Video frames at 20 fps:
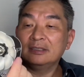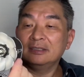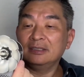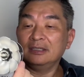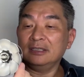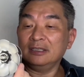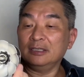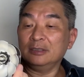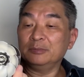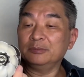
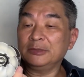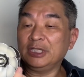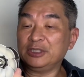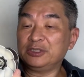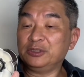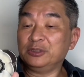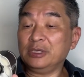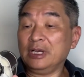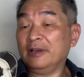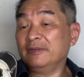Not
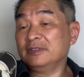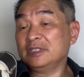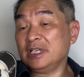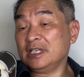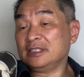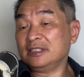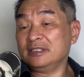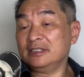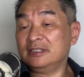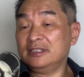sure, I haven't
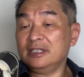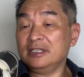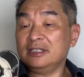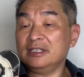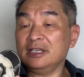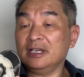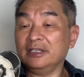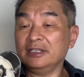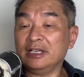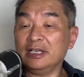tested a
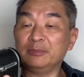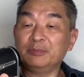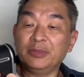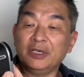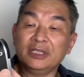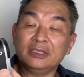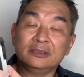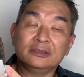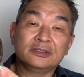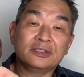TTL yet,
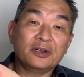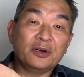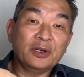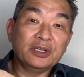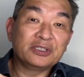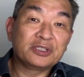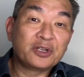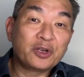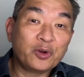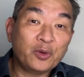but so
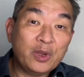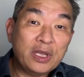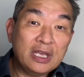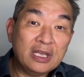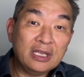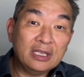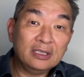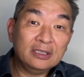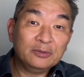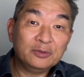it's
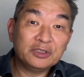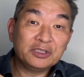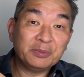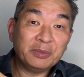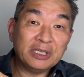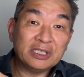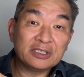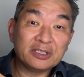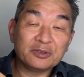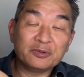green, which
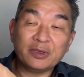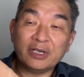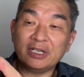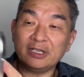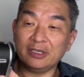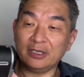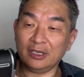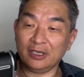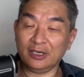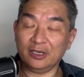means it's
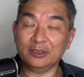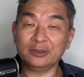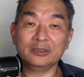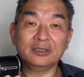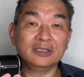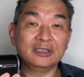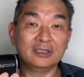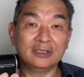ready to go.